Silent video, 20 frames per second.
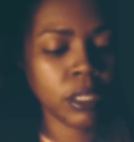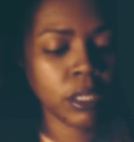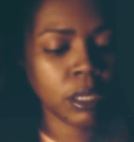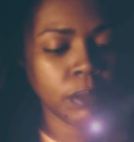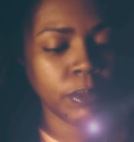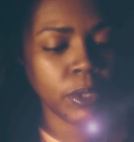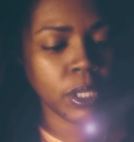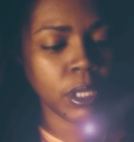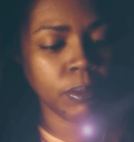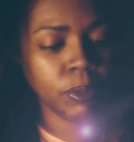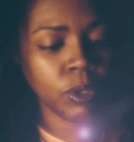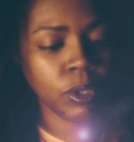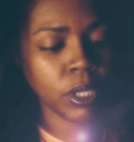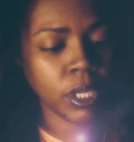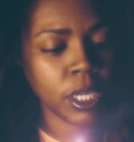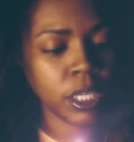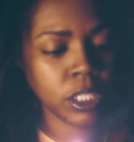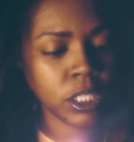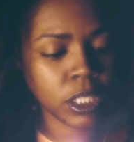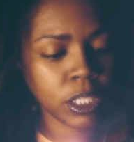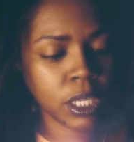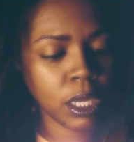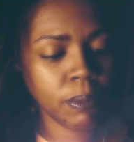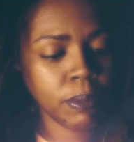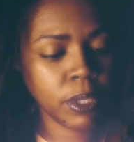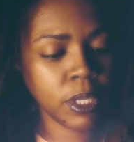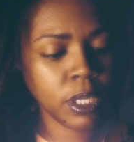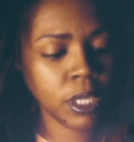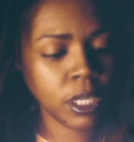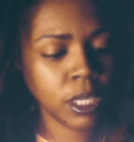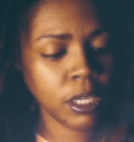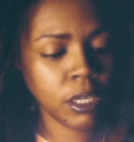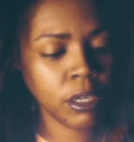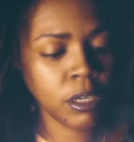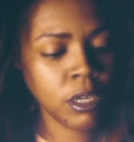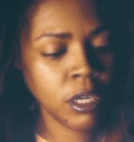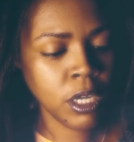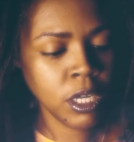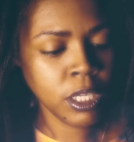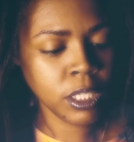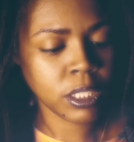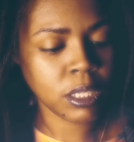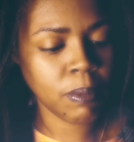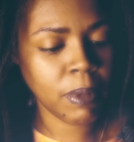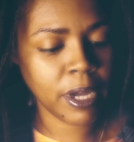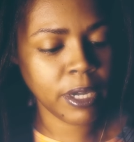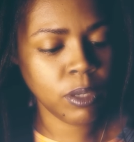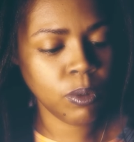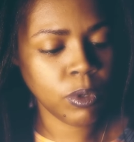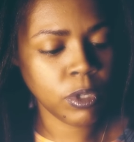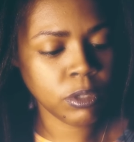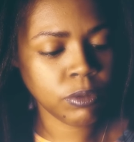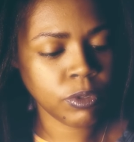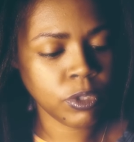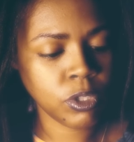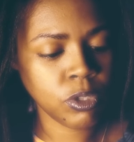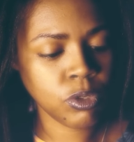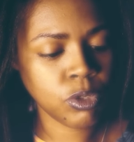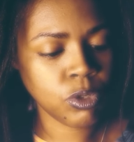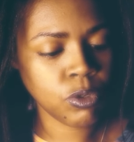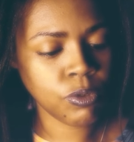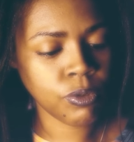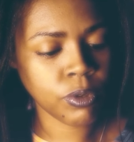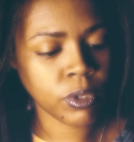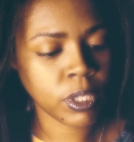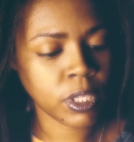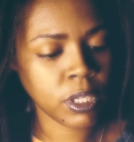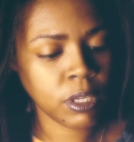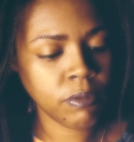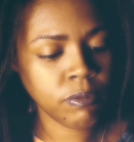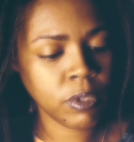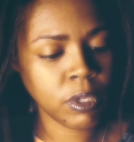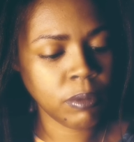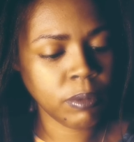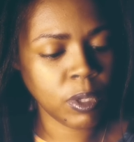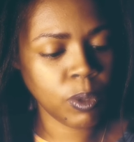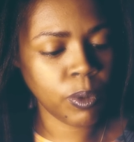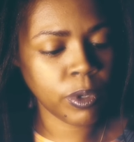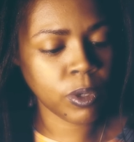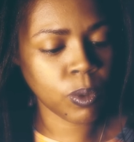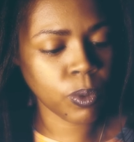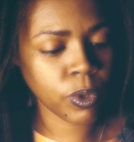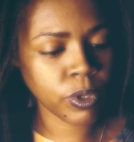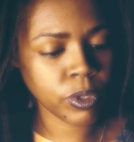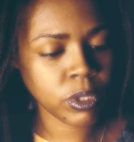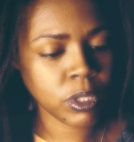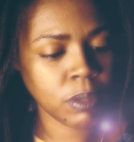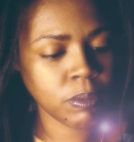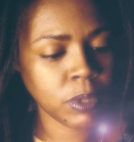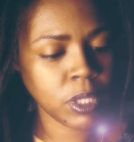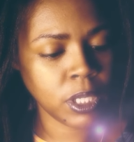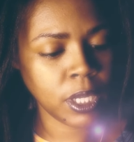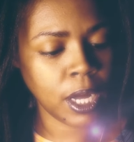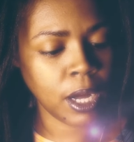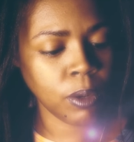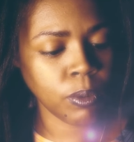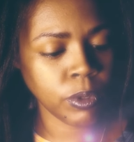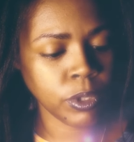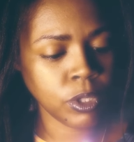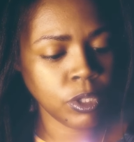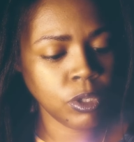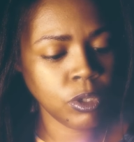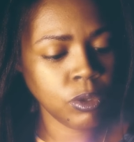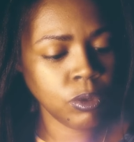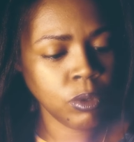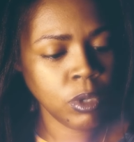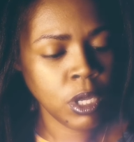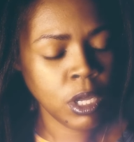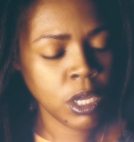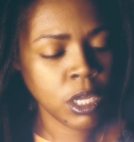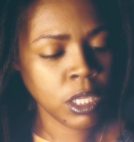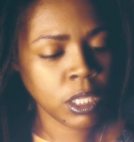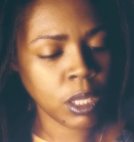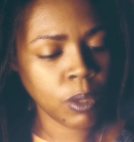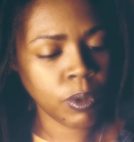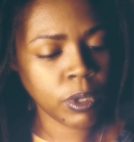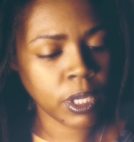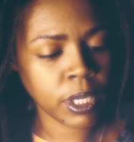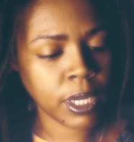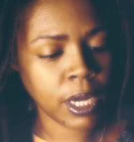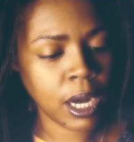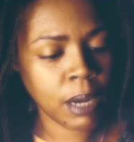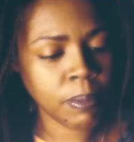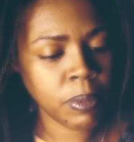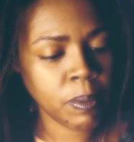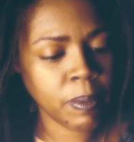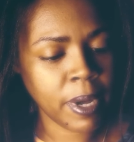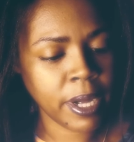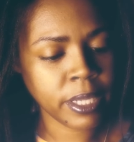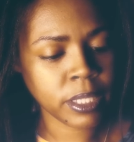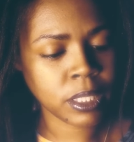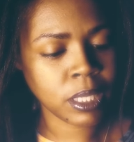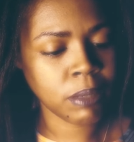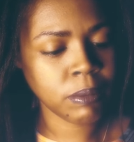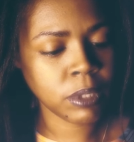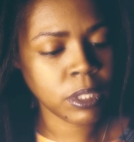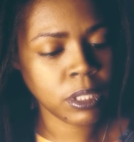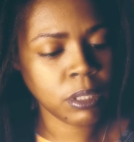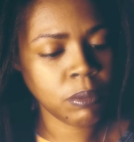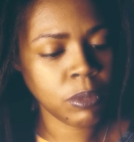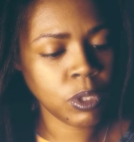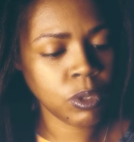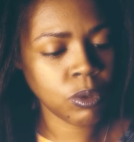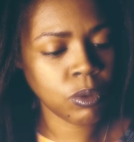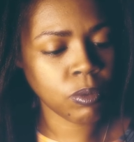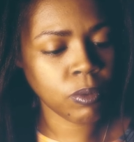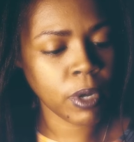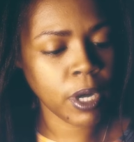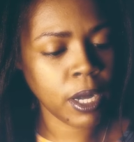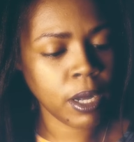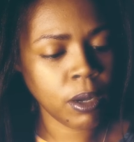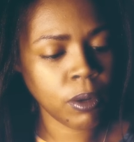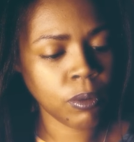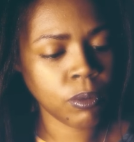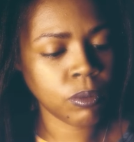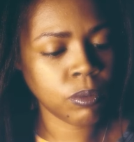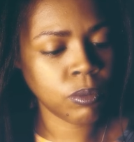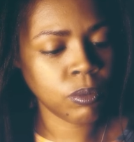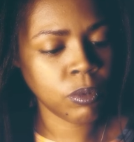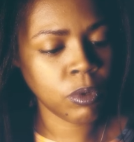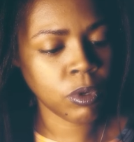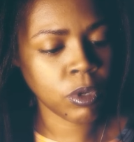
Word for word: There could be communication coming in here. Somebody wants for you to forgive them. They want to work something out with you. They want to compromise, come to the middle ground.